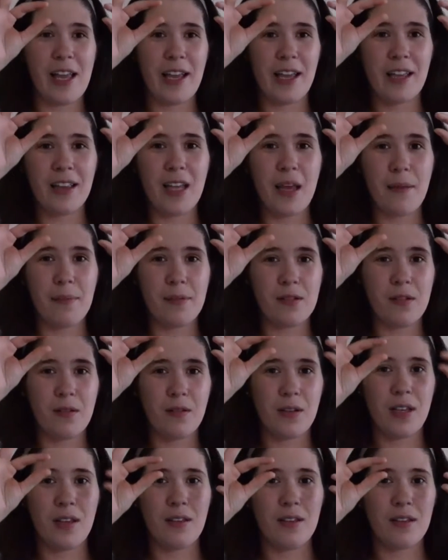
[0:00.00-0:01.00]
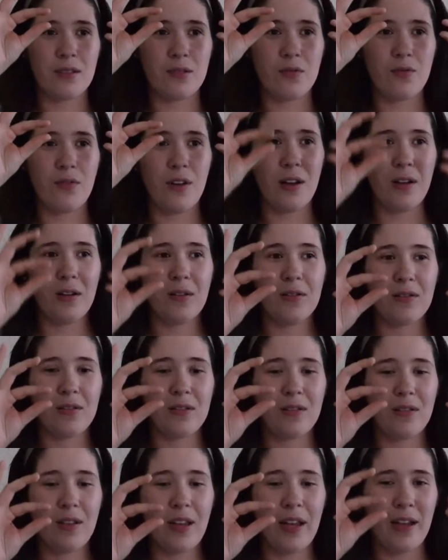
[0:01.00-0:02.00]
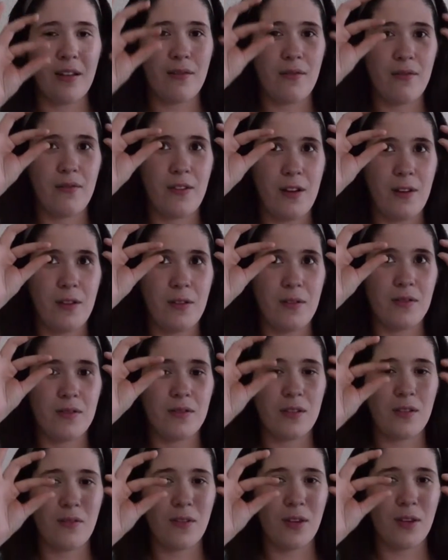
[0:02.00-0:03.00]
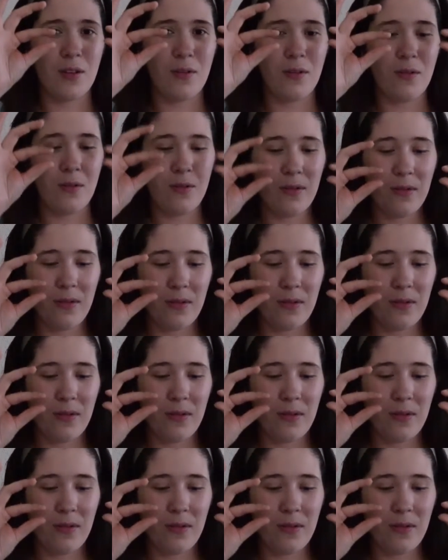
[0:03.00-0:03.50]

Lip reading: like in the episode, he just follows the view,